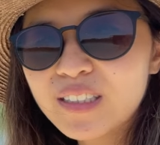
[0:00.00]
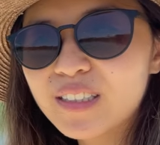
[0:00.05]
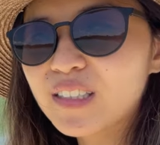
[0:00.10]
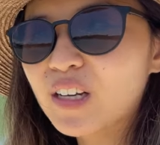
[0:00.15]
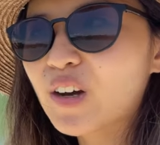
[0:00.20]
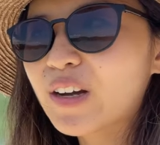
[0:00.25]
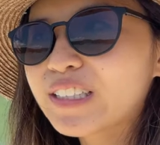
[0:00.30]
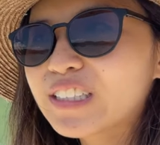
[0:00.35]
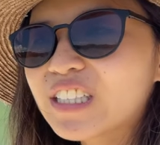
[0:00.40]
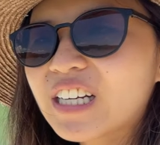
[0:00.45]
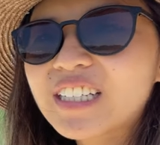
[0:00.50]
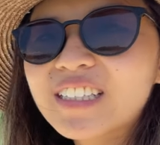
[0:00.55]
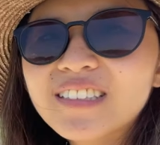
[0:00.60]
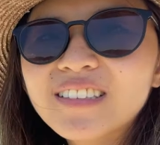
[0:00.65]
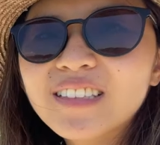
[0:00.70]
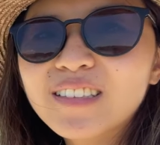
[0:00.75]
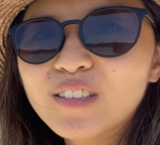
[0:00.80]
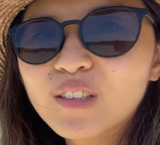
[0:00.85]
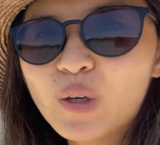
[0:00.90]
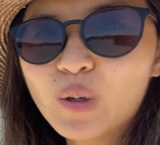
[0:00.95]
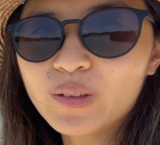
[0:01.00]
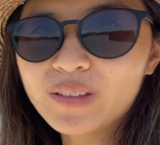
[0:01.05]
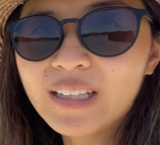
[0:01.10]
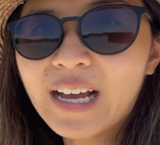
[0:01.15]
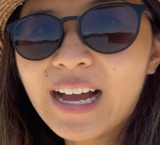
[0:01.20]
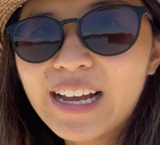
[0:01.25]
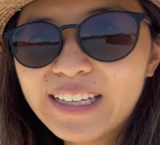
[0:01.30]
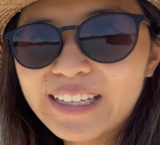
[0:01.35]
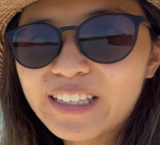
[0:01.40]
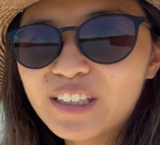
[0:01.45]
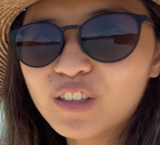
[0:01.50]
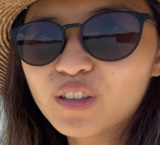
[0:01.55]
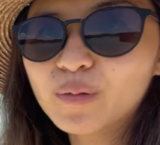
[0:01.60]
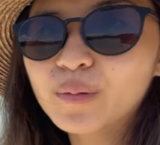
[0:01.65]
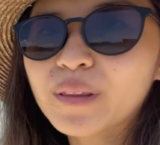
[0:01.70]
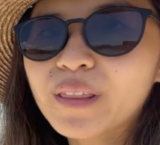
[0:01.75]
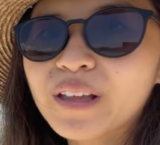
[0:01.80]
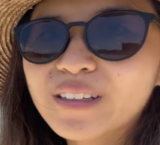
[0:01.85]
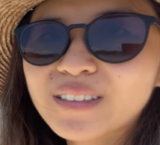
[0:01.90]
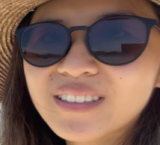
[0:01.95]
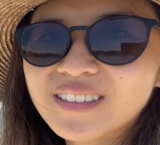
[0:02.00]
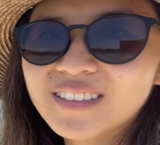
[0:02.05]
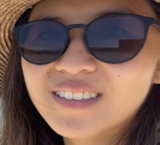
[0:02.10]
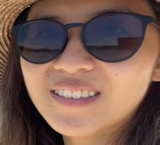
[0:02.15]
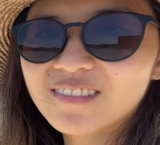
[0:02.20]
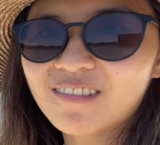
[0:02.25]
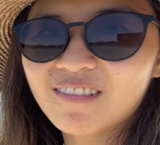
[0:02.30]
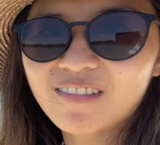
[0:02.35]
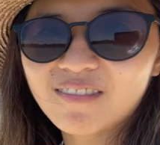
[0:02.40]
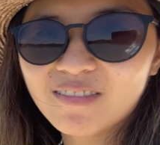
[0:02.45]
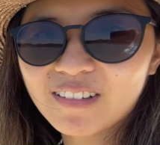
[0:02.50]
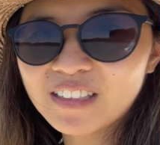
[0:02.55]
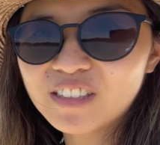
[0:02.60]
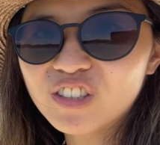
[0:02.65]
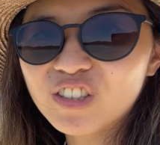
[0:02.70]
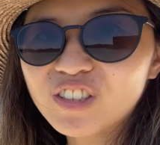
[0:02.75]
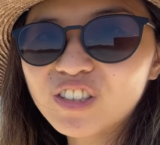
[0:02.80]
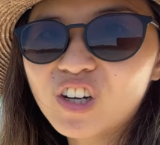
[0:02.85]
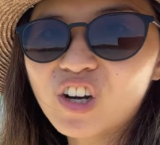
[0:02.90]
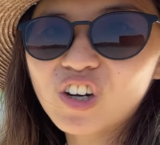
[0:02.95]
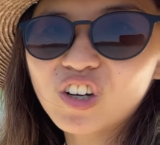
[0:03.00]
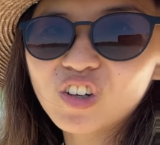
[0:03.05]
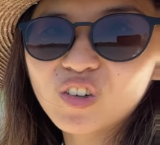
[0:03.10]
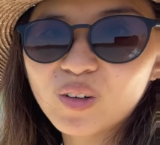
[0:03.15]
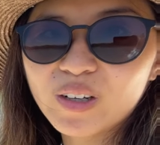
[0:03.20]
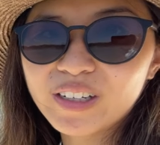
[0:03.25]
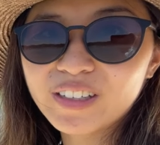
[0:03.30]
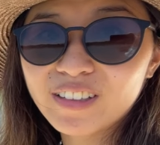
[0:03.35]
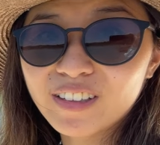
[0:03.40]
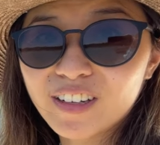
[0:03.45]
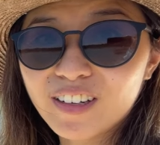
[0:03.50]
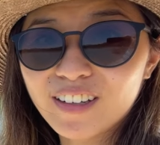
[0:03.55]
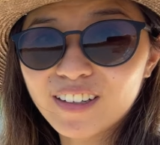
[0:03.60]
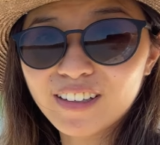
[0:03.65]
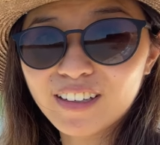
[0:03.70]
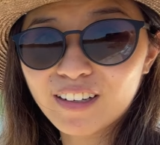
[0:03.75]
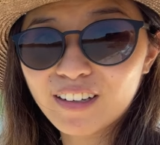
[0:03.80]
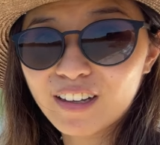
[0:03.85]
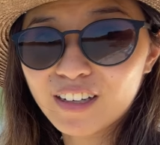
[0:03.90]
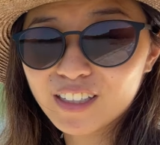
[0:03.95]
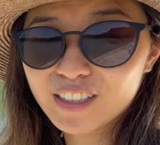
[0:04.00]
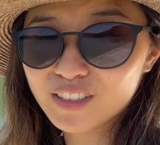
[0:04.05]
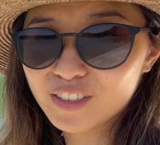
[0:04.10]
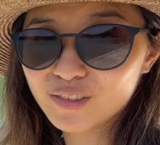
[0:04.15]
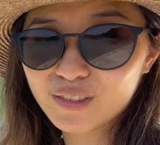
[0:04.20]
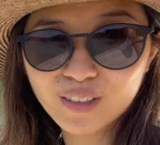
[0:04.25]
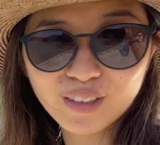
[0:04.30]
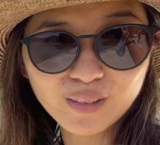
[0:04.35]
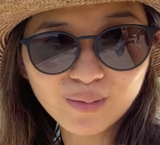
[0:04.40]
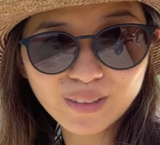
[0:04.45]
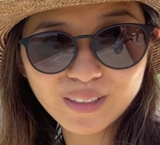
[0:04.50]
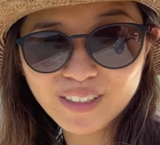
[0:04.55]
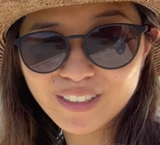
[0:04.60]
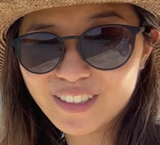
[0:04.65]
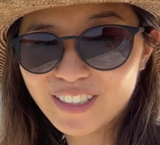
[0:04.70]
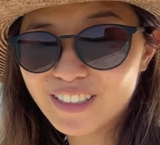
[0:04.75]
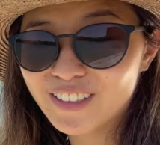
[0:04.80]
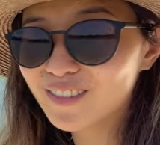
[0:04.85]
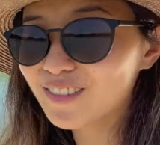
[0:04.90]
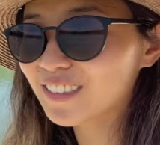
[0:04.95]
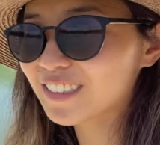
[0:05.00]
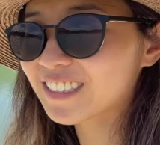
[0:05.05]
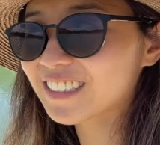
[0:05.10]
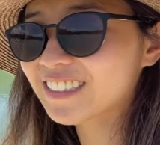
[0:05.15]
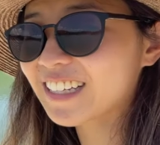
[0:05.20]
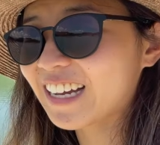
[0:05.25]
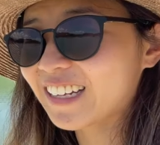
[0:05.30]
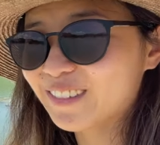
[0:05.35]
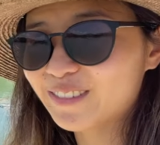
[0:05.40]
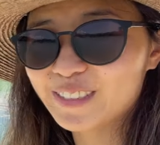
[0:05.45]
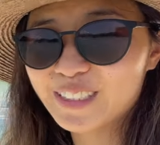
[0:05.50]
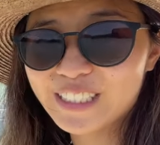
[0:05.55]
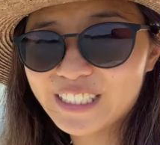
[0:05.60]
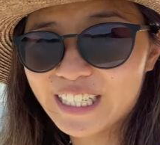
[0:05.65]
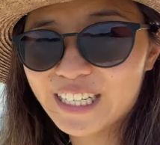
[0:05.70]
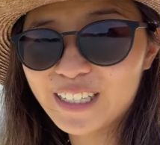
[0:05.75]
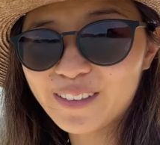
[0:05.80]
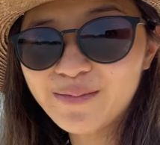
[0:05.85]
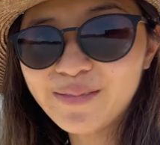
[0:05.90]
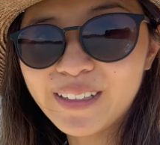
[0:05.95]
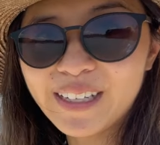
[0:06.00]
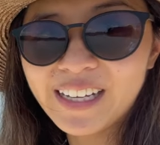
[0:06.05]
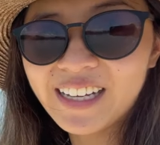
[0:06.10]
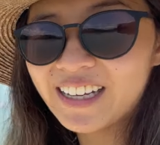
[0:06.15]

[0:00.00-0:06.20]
So in Chinese, it's Yokdai Q, but that's, it's just concrete and currently a lot of construction material, which is kind of a shame.